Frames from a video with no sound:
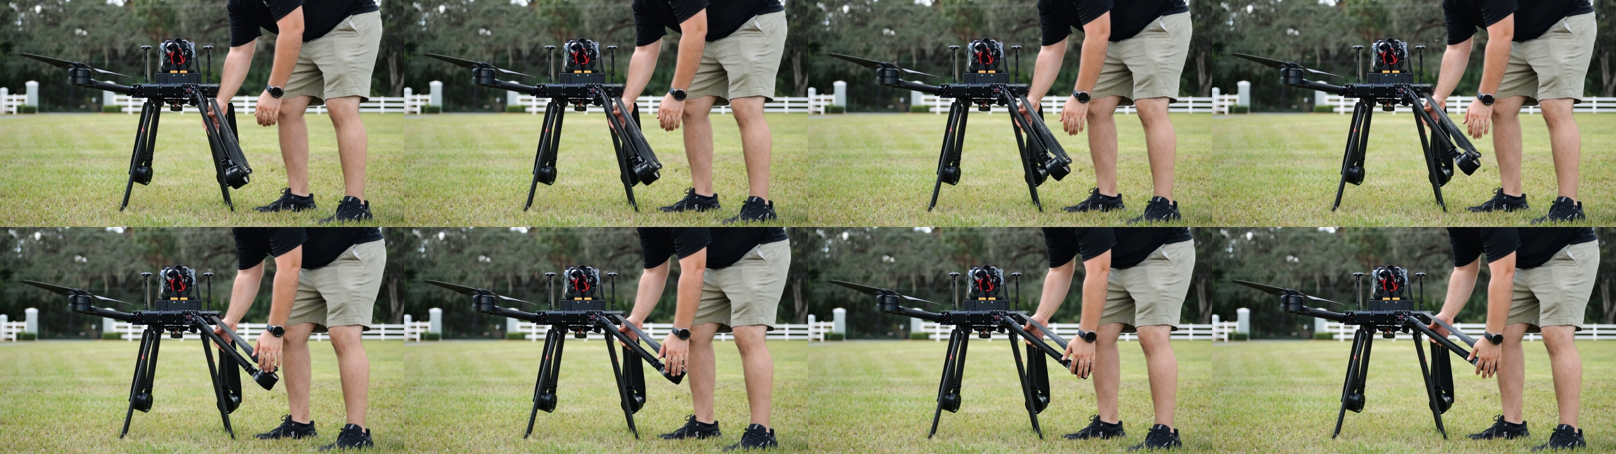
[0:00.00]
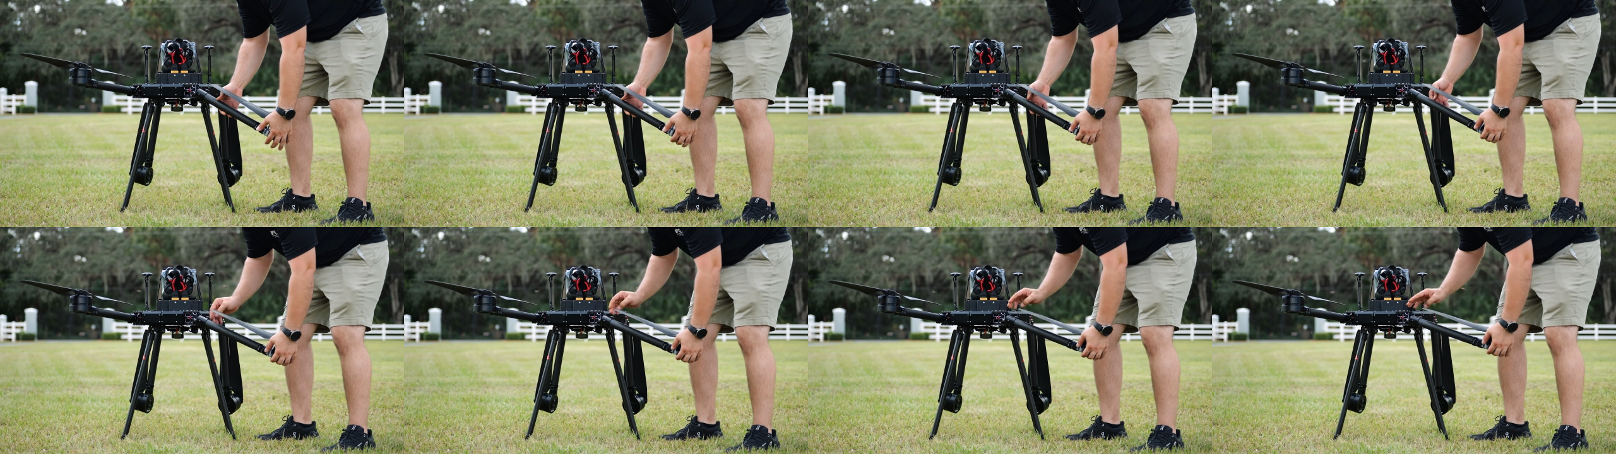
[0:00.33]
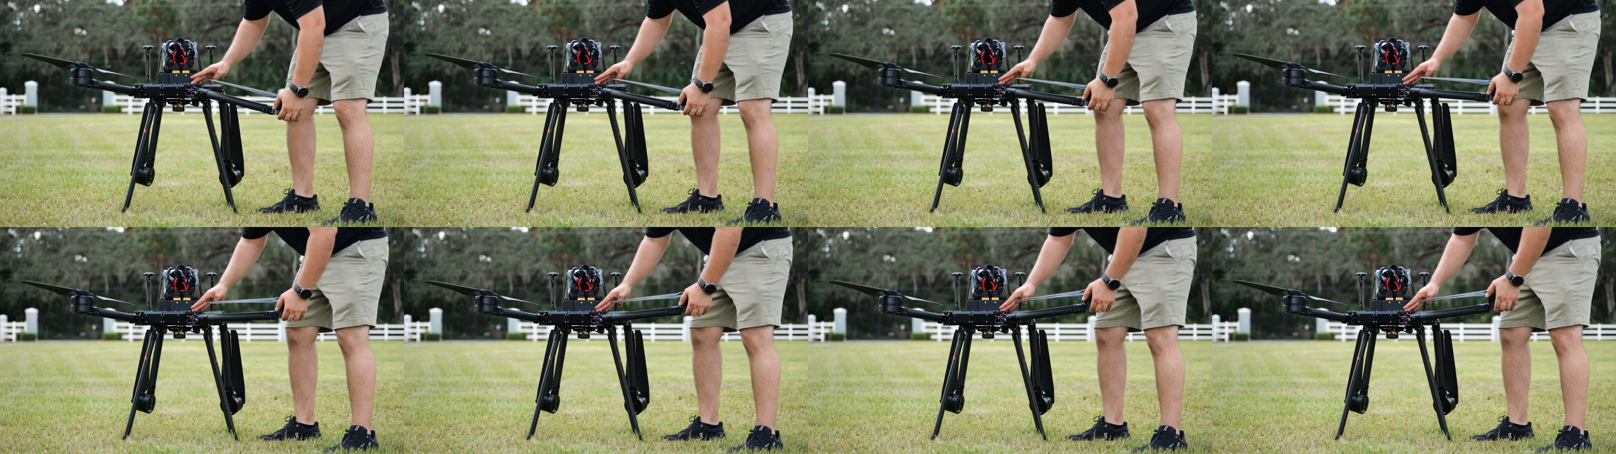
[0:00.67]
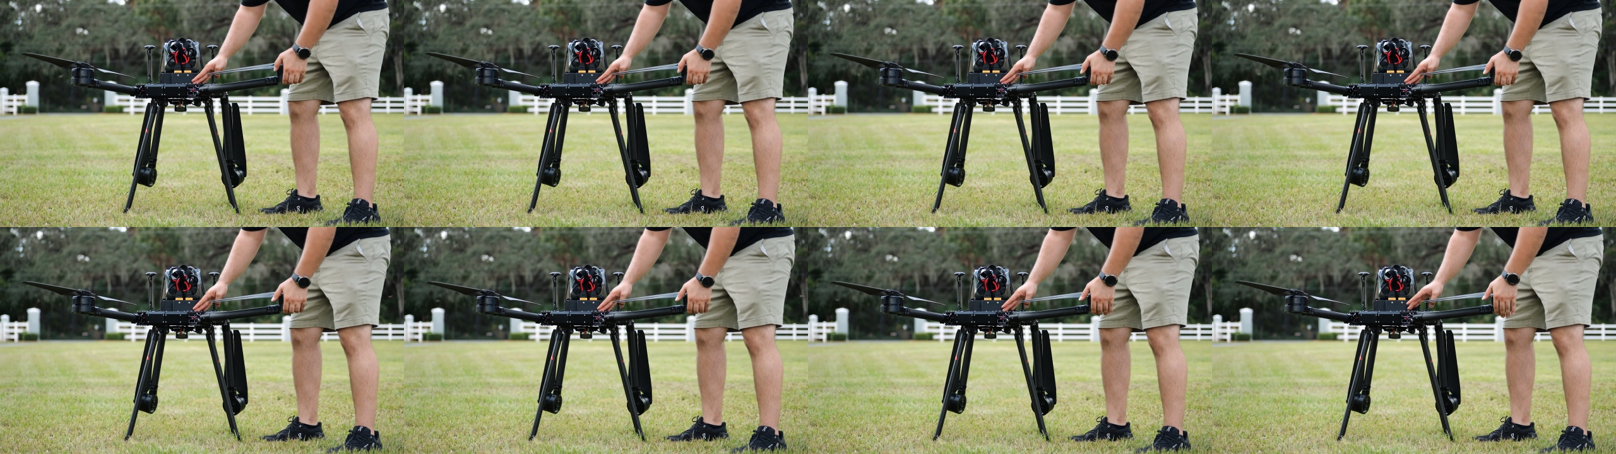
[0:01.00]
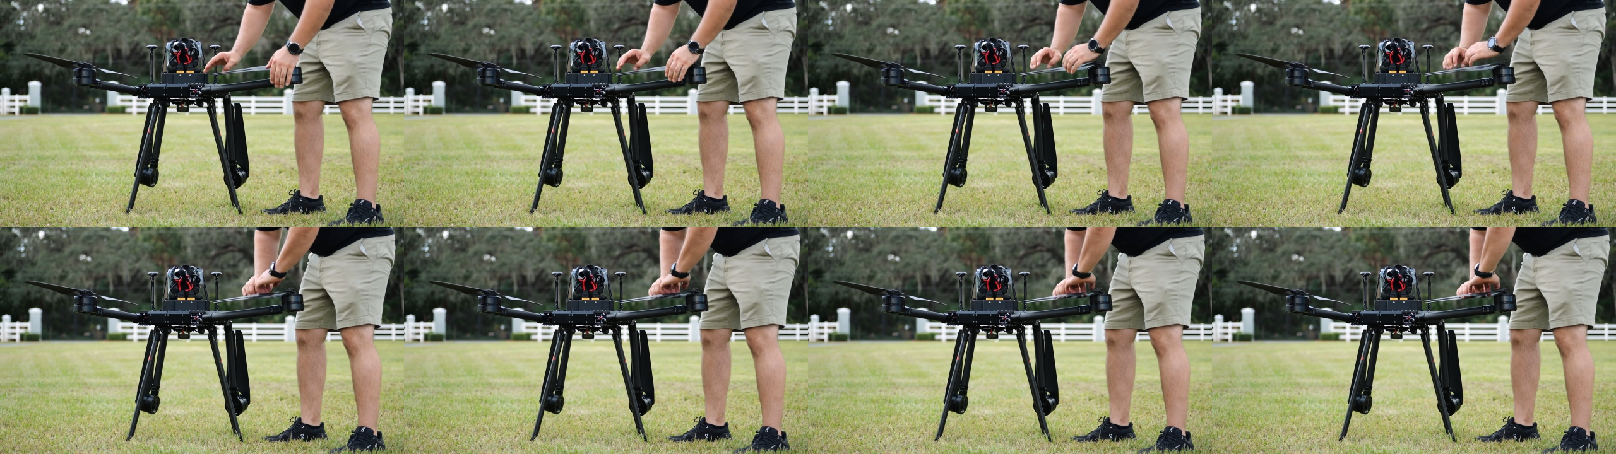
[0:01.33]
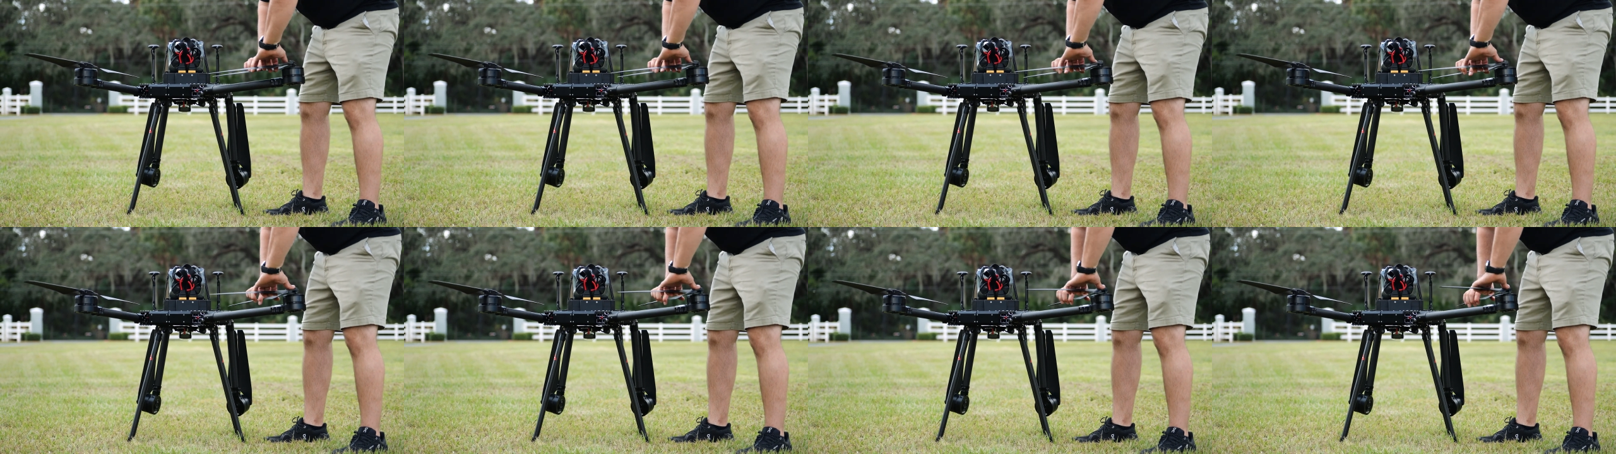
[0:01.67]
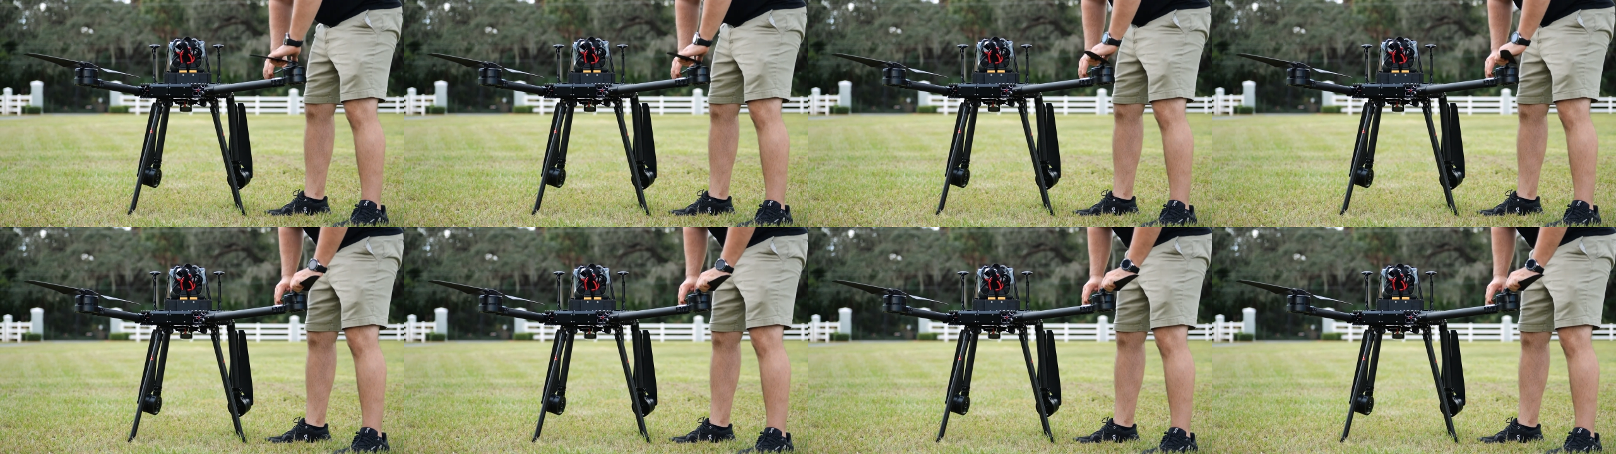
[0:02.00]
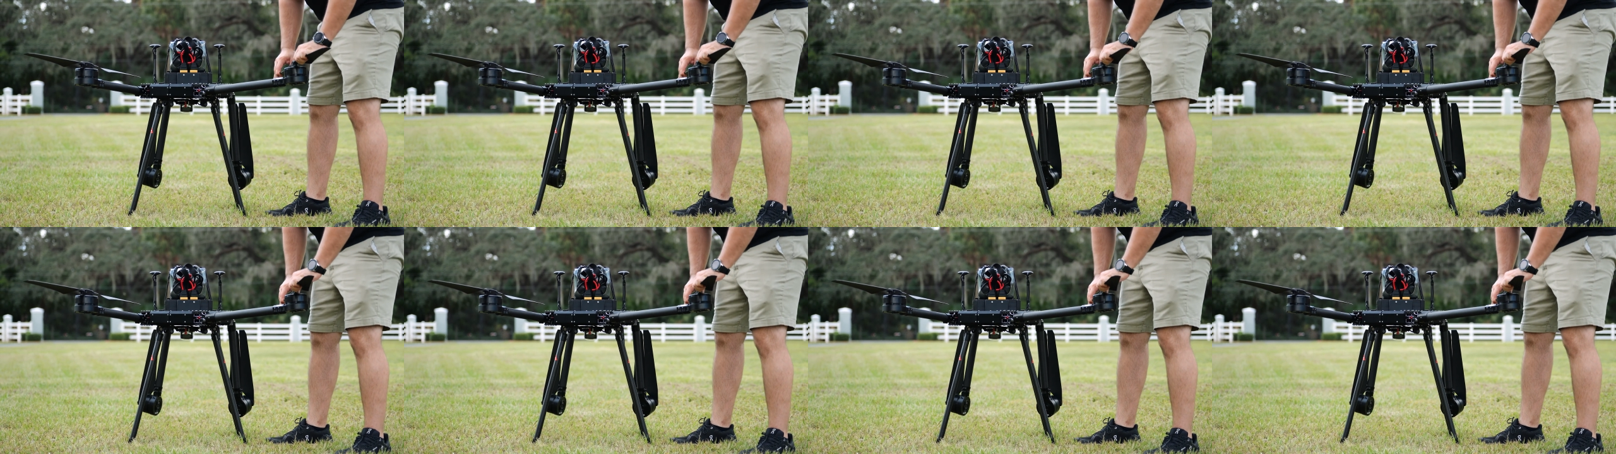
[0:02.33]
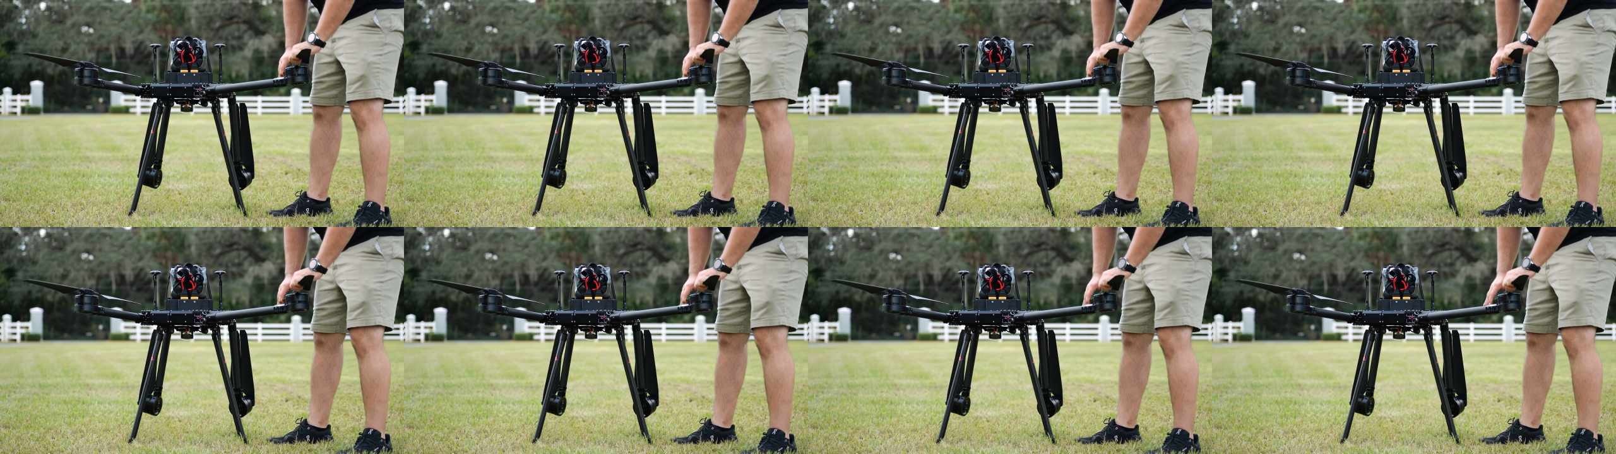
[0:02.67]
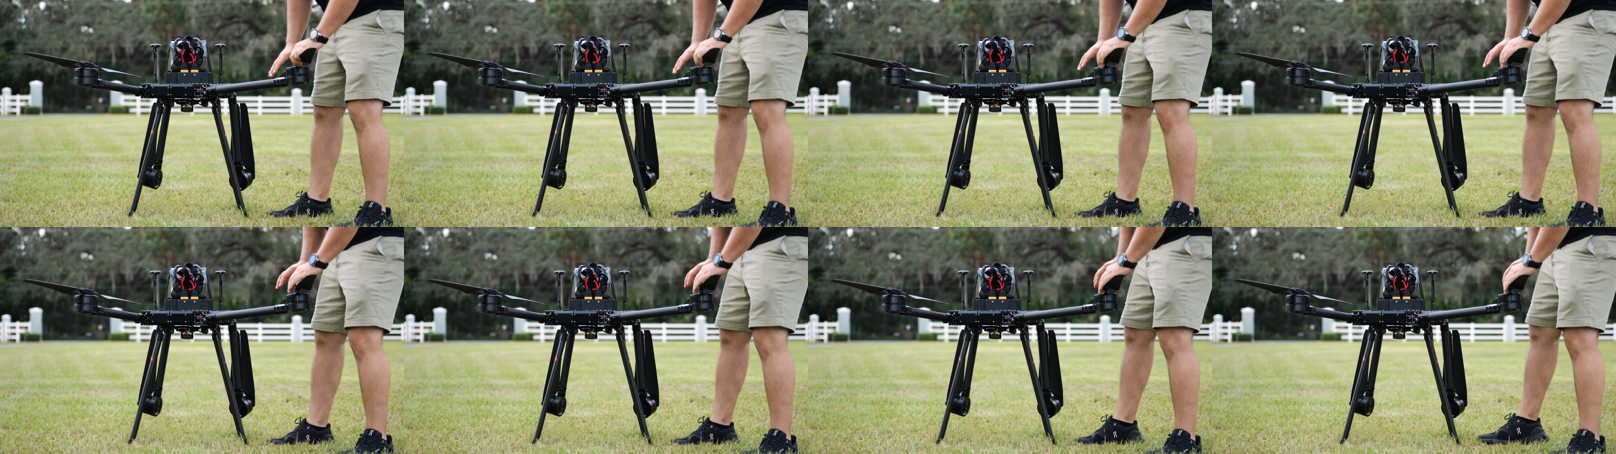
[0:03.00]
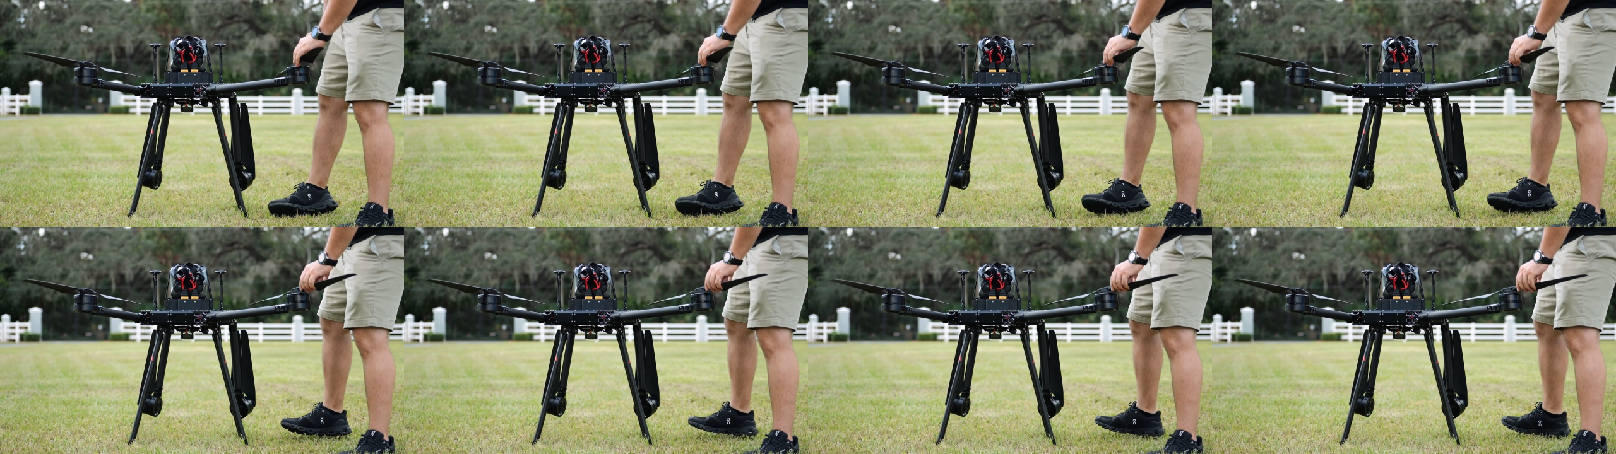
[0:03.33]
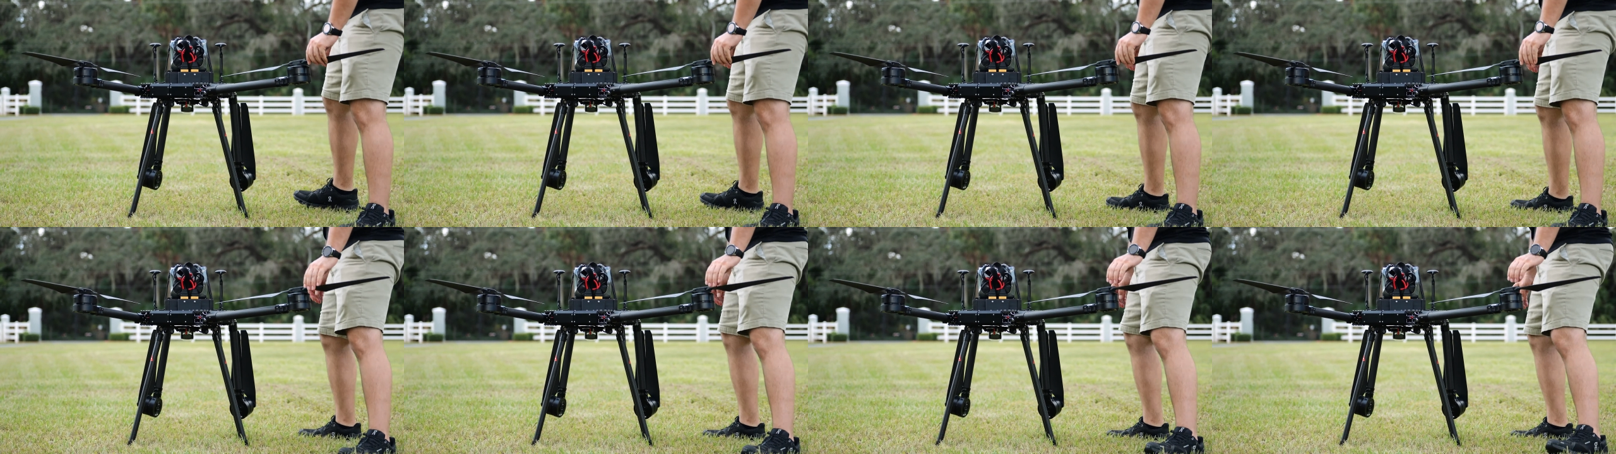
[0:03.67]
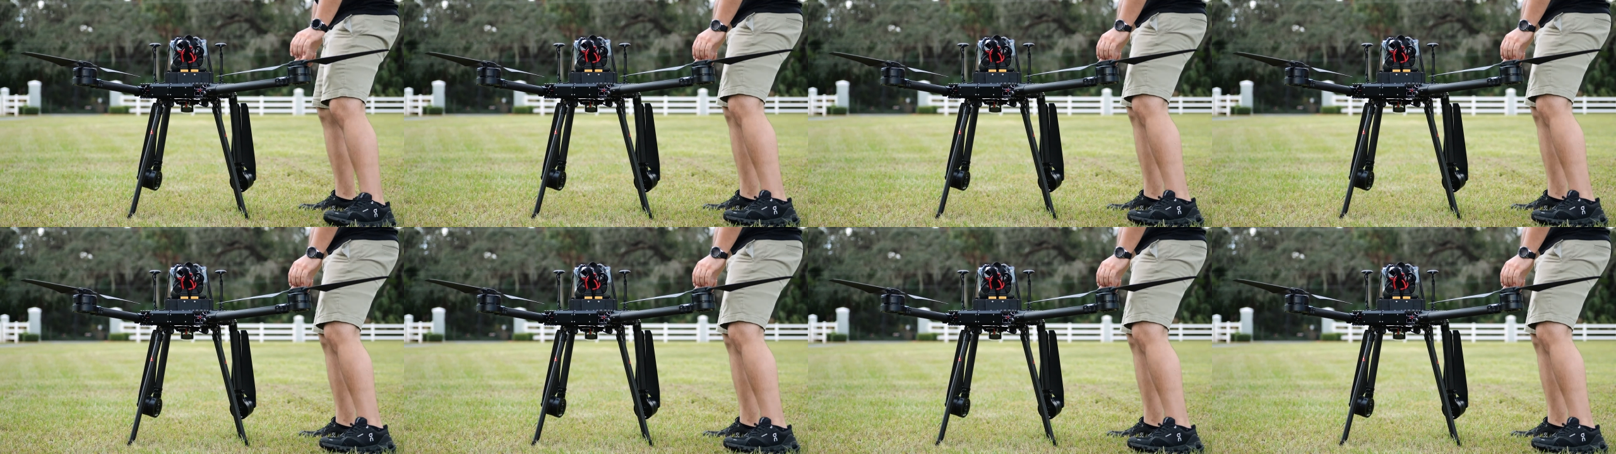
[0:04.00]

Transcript: Nobody's mouth can be seen.